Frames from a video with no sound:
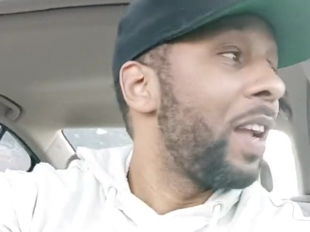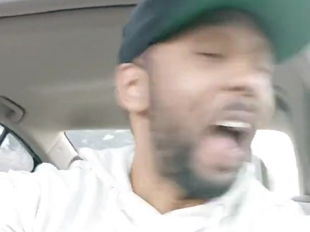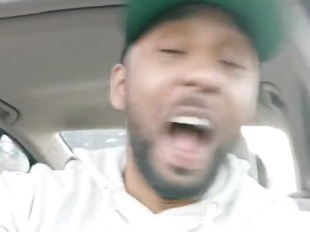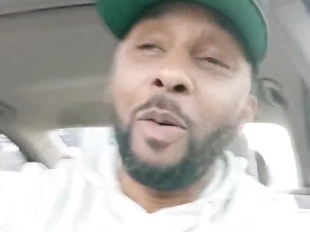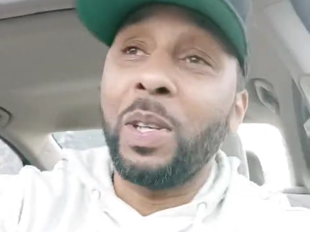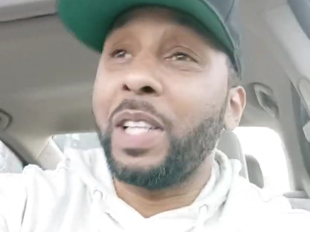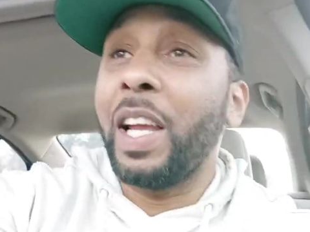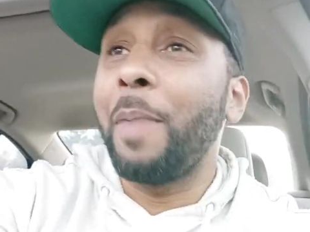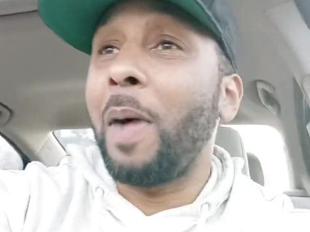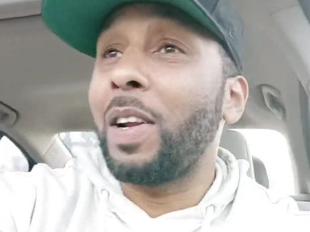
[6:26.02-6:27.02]
I was
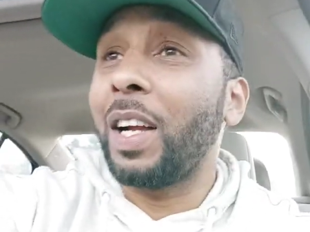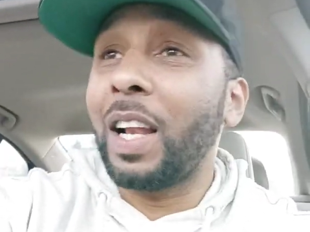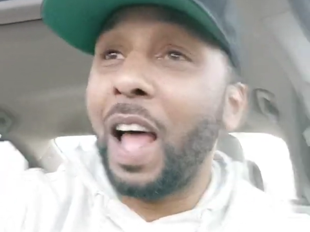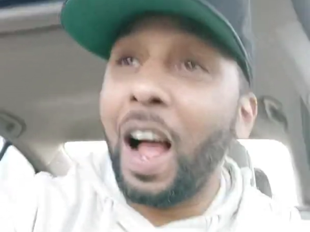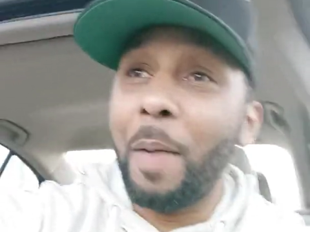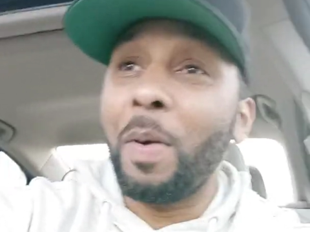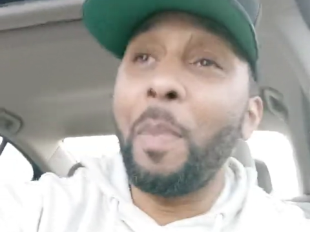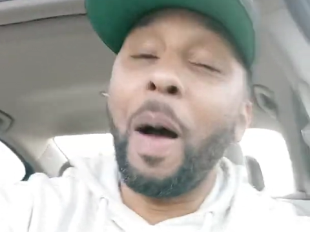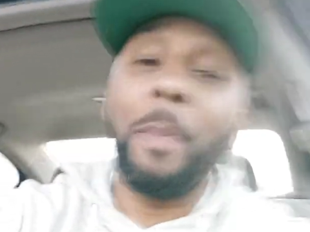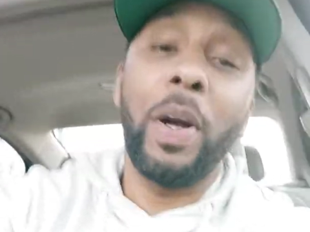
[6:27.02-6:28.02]
thinking about a Glock, but
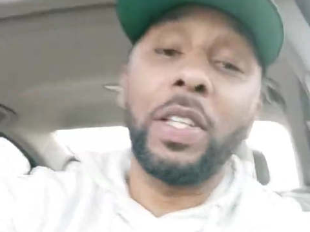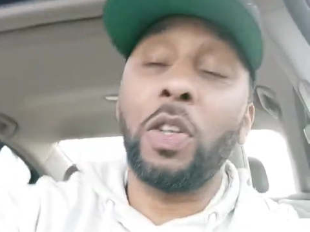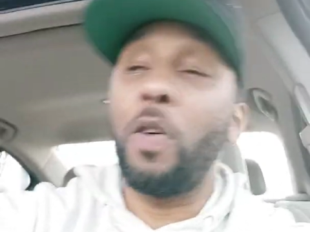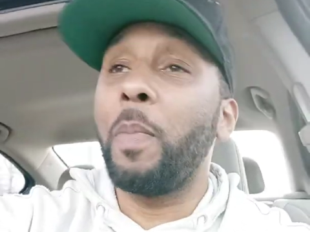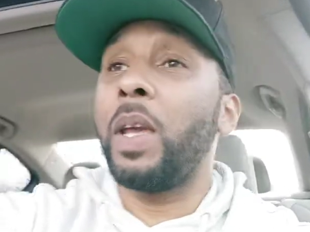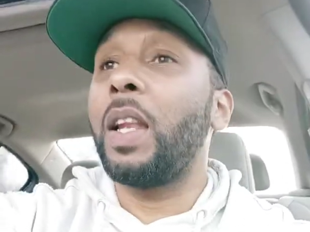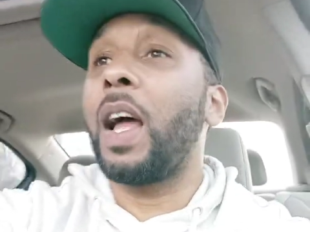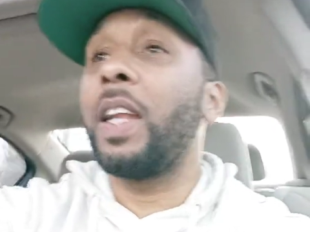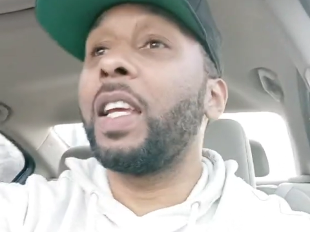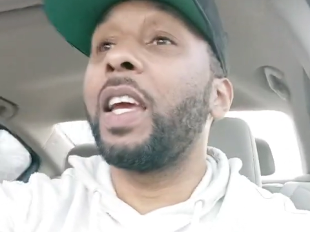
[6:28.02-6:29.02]
my boy told me
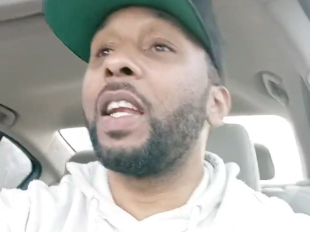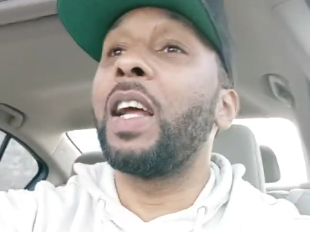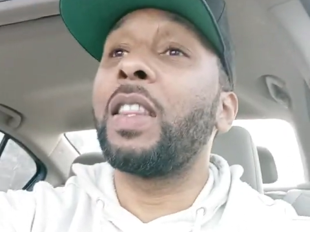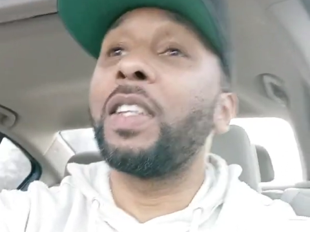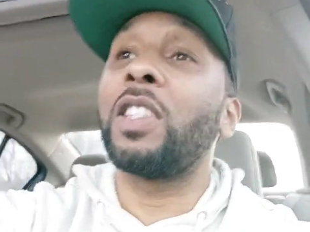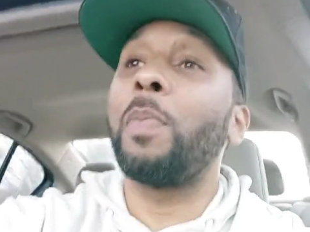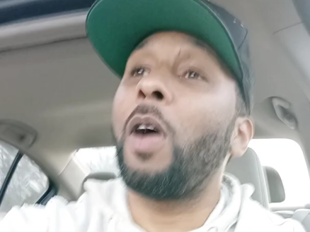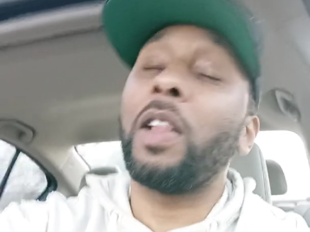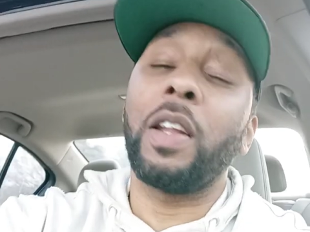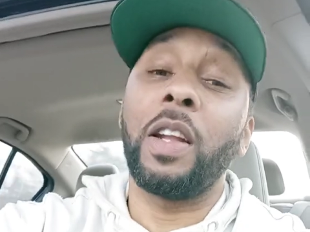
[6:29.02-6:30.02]
not to get nothing
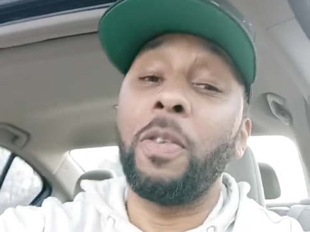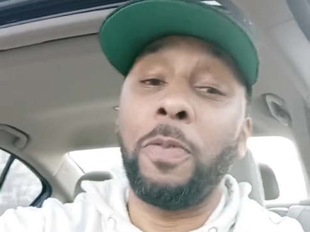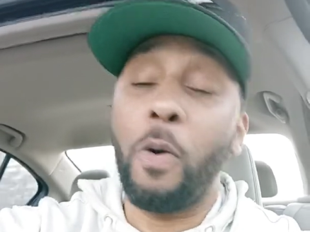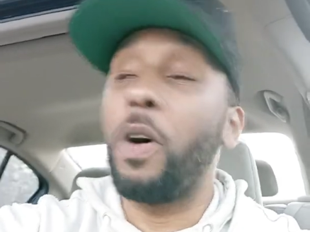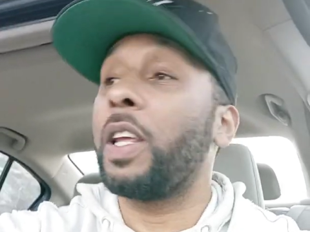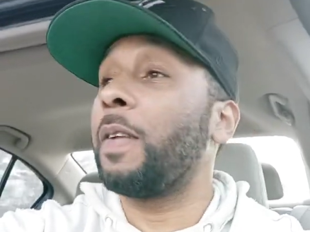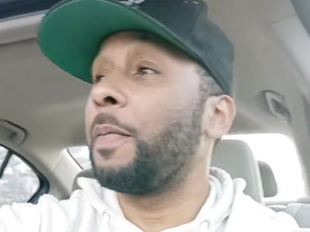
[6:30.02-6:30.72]
smaller than a 40.